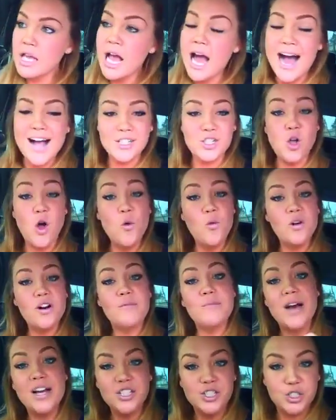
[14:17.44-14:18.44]
I saw one
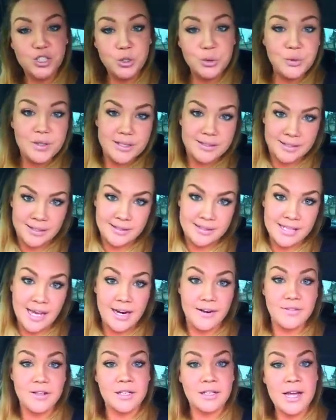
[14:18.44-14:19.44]
of my students
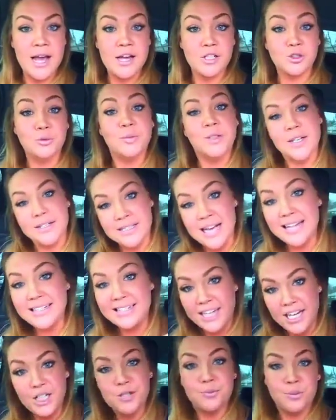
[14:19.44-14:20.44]
inside of the classroom because I
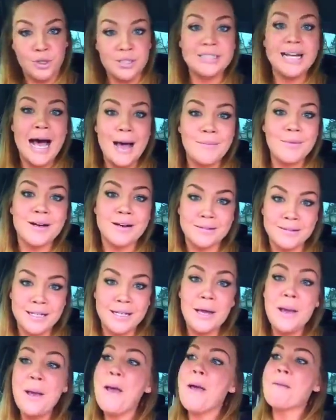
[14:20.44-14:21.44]
teach
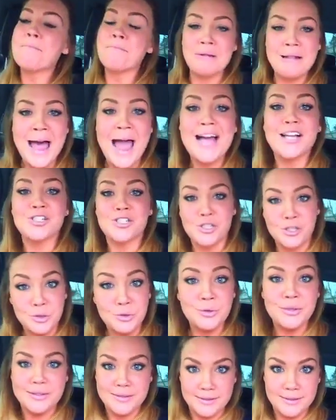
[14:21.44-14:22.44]
predominantly black
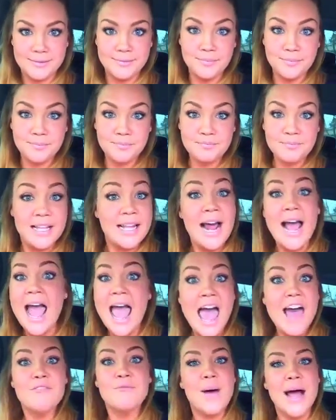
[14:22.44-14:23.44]
students. And I
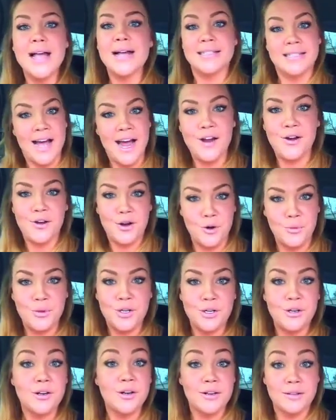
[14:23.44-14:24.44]
have my entire
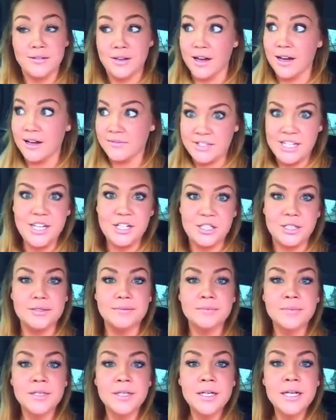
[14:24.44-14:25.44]
career of
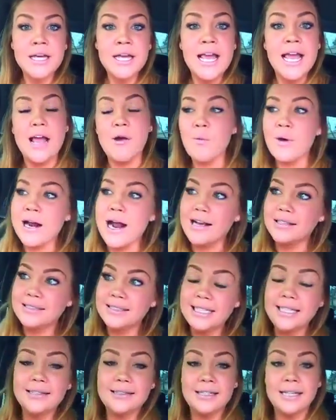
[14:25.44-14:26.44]
teaching. And when I
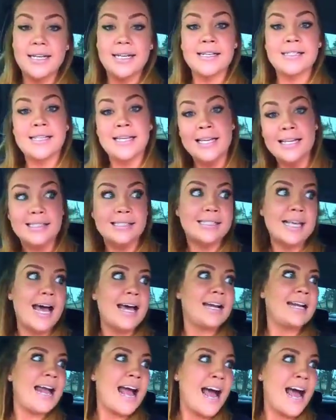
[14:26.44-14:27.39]
see things inside and